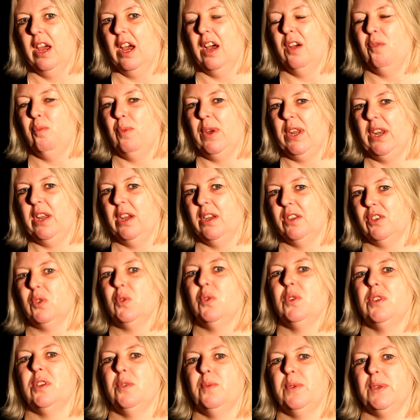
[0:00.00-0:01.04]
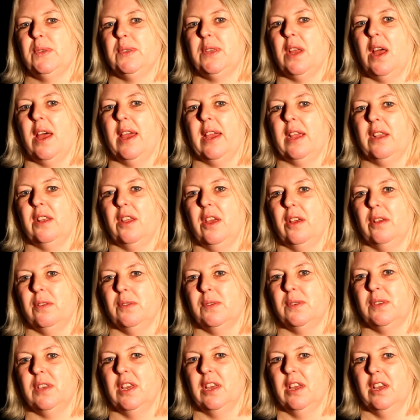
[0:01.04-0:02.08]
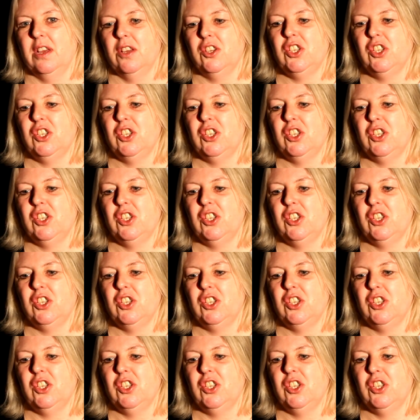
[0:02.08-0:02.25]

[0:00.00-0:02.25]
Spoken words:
and when her daughter was diagnosed,